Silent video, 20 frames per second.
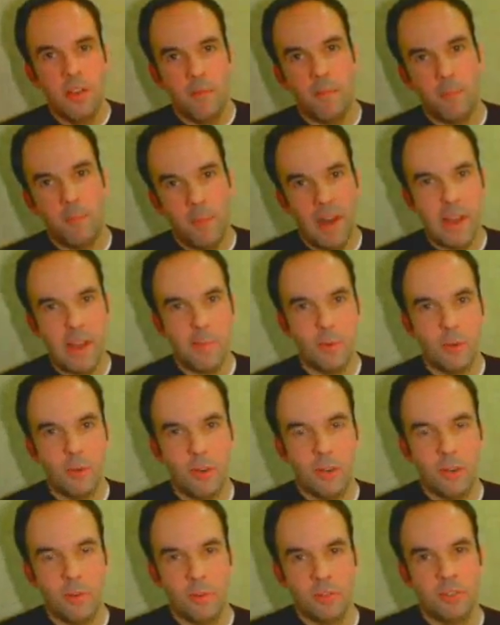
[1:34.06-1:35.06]
Bible
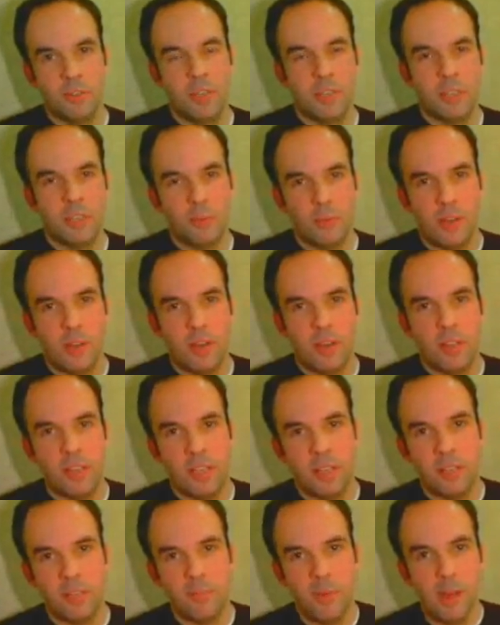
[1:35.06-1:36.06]

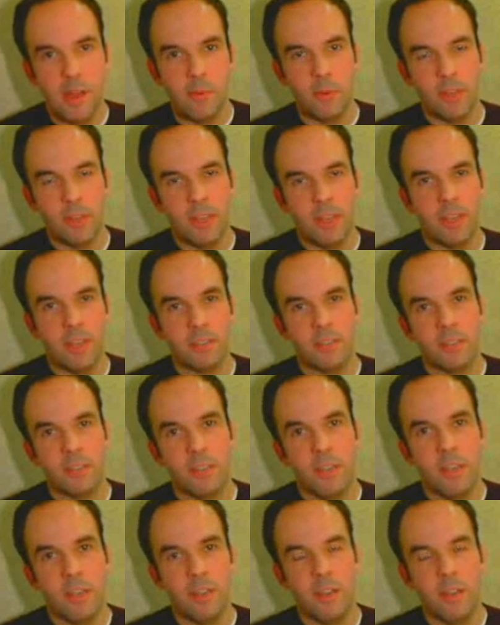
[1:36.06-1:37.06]
Homosexuality, Bible
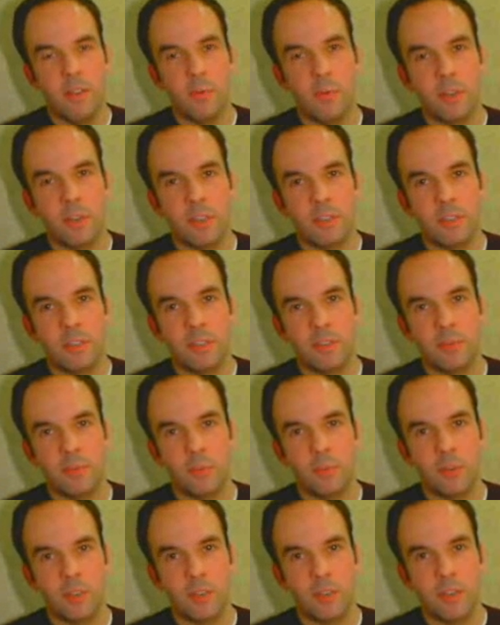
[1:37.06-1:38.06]
Gays, and we're
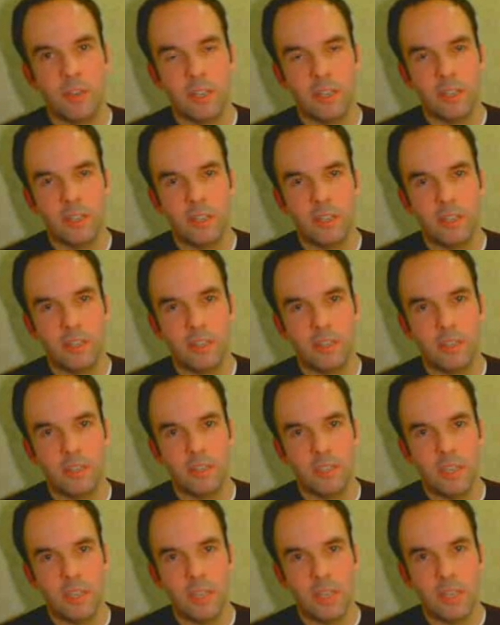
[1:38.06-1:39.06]
gonna look into this to
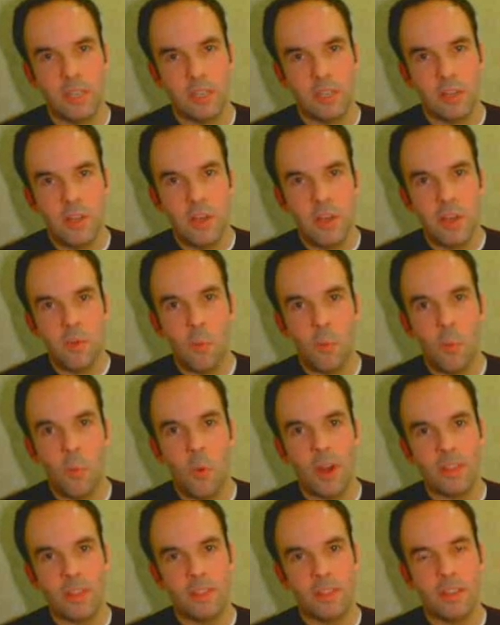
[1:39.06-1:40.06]
see
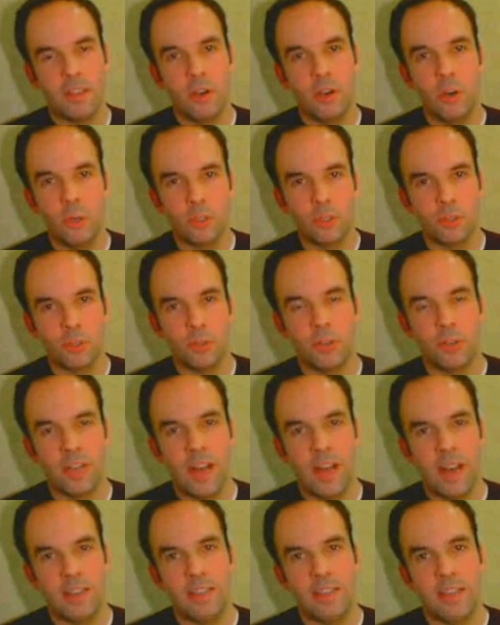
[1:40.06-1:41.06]
what the cultural
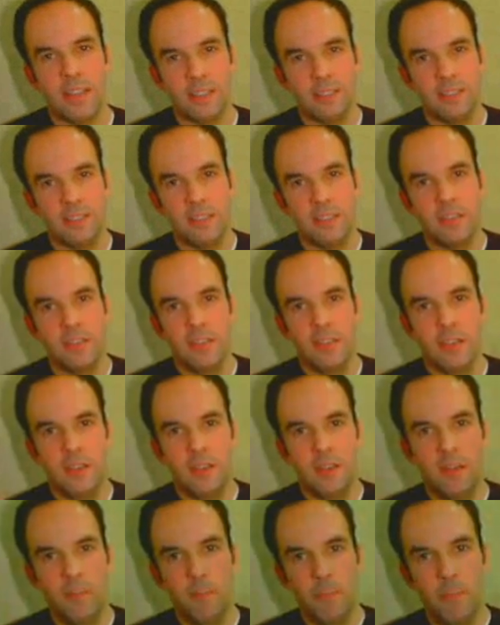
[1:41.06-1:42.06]
context.
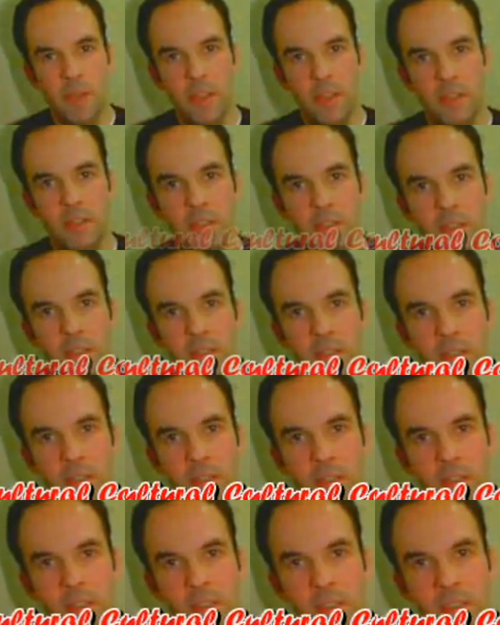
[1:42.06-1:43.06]

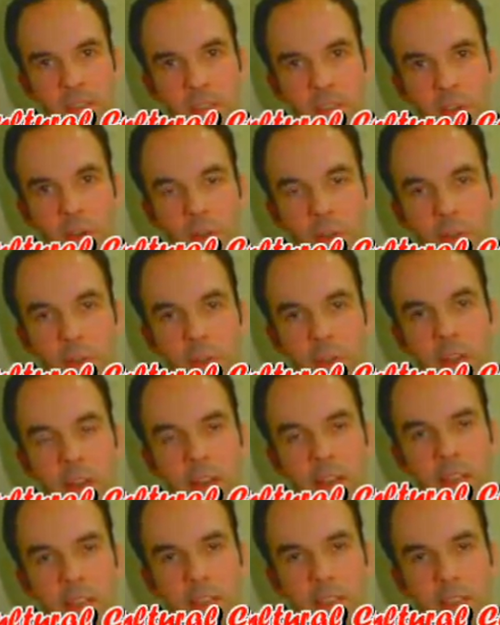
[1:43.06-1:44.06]
Bing! Cultural
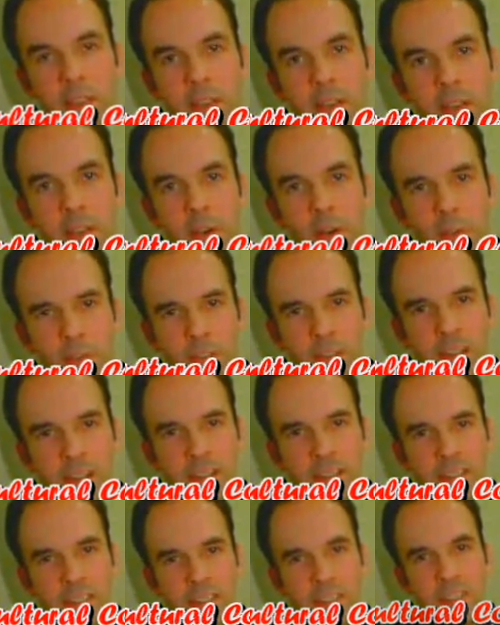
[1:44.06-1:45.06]
context. Cultural
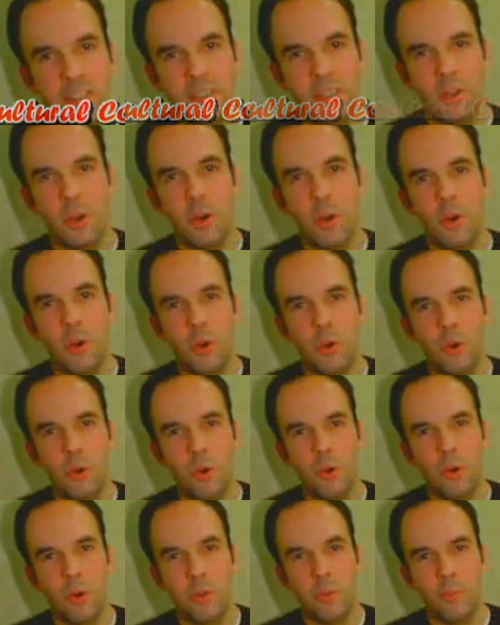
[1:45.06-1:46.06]
context is
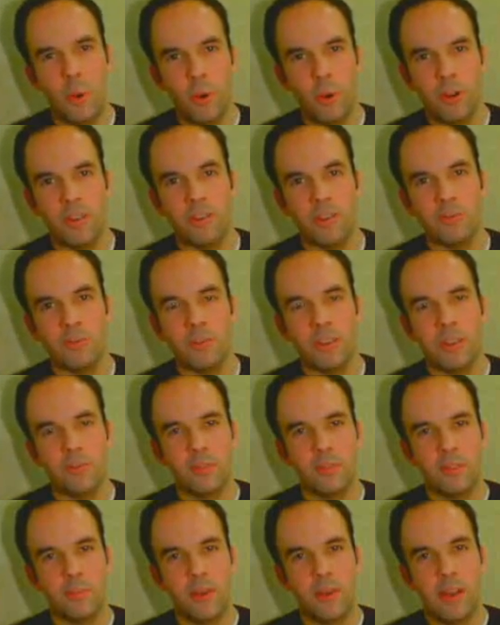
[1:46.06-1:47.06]
so important when it
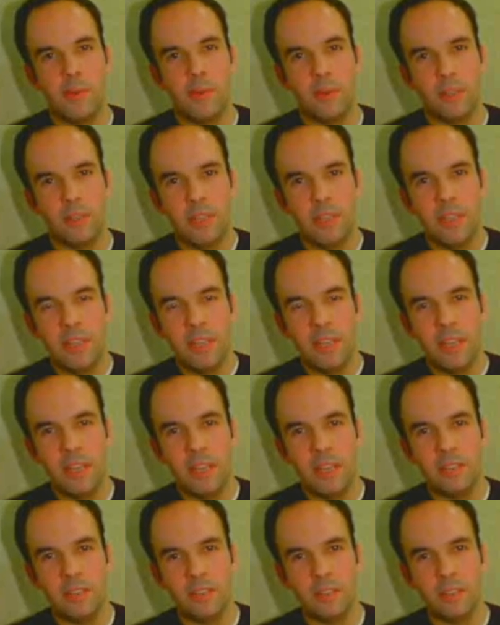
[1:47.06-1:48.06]
comes to the Bible,
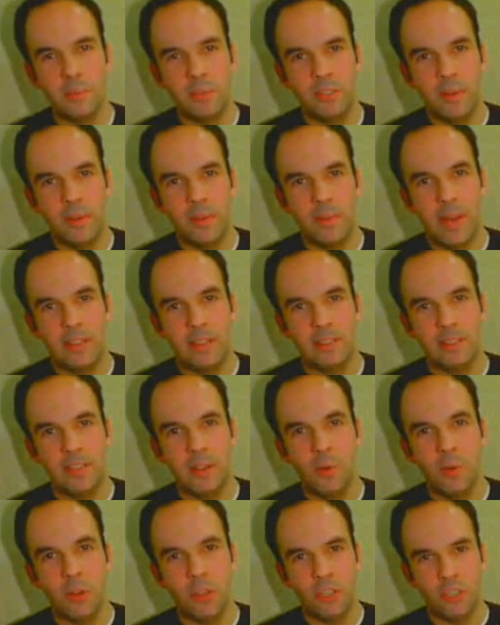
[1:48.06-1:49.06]
and some might say,
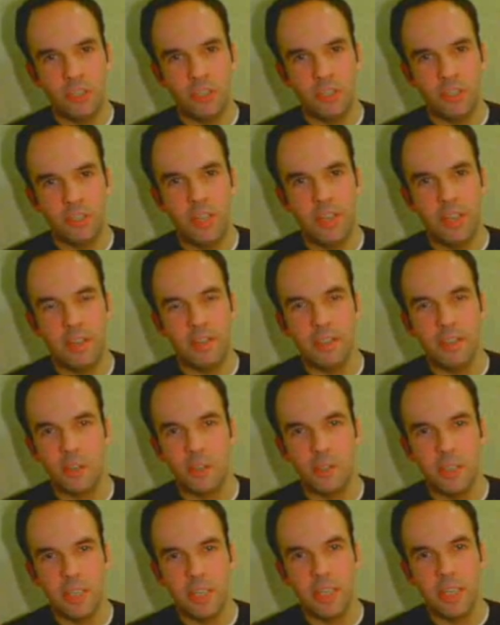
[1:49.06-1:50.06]
well, you should just take it
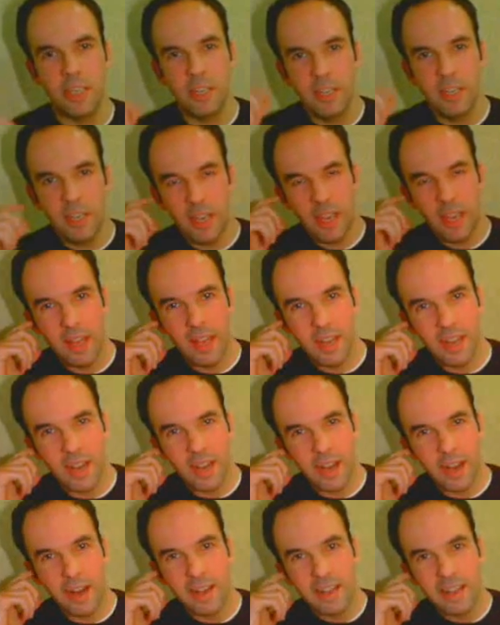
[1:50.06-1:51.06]
literally and
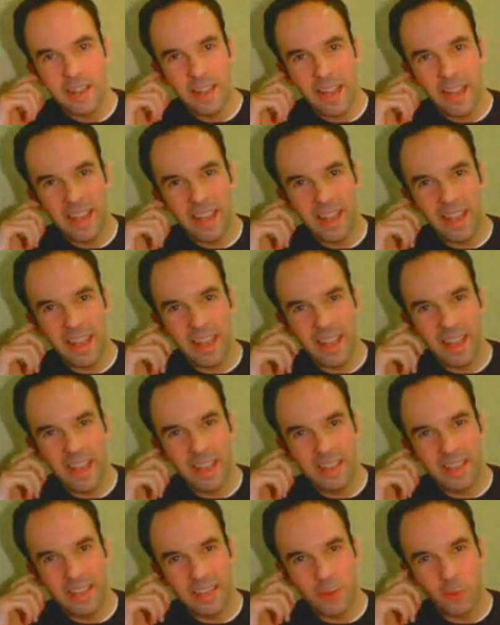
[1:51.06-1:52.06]

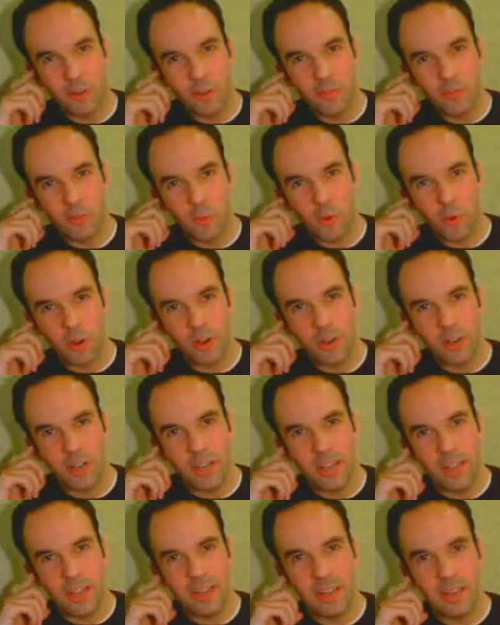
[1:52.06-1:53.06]
take it word for word
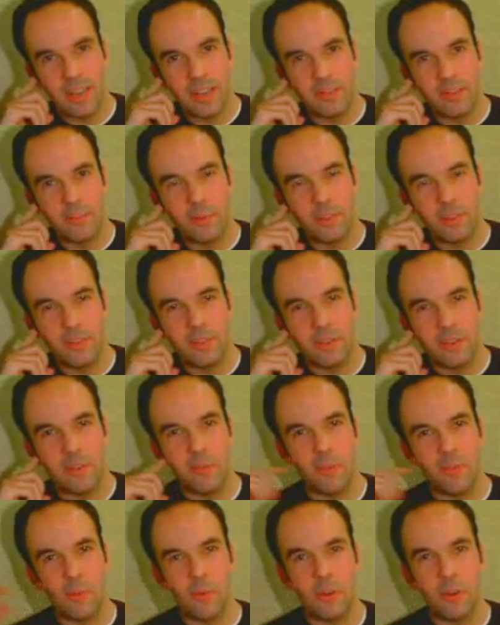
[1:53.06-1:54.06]
and believe it
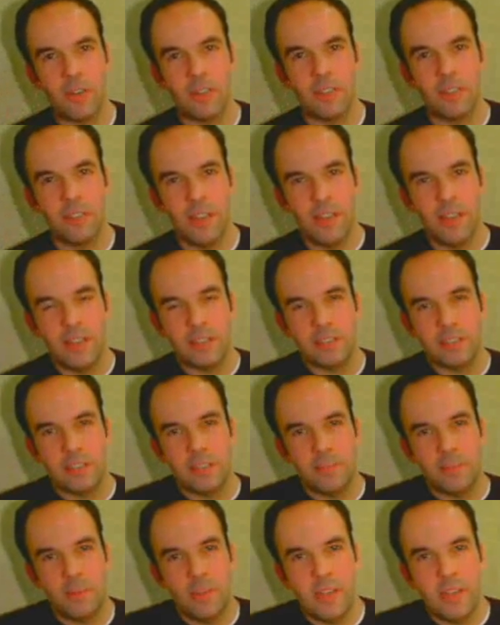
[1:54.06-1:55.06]
for what it says
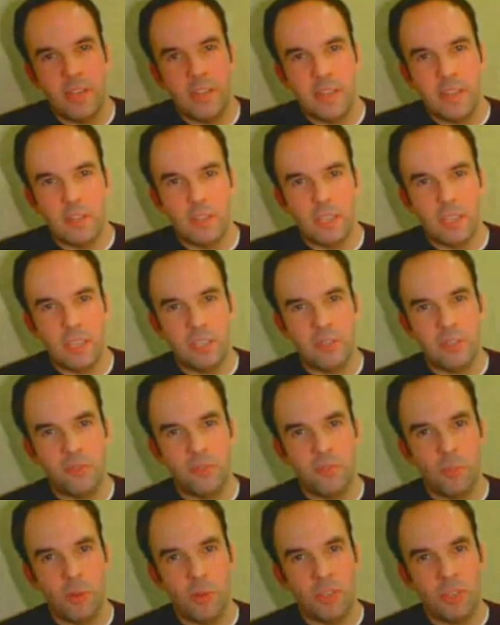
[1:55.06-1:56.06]
in plain English
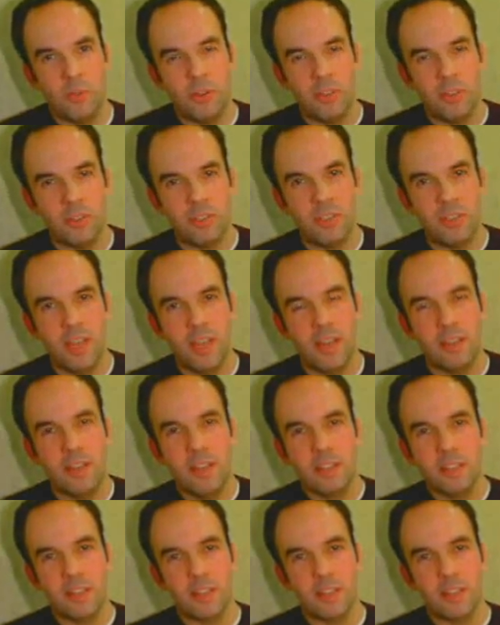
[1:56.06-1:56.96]
from what you understand.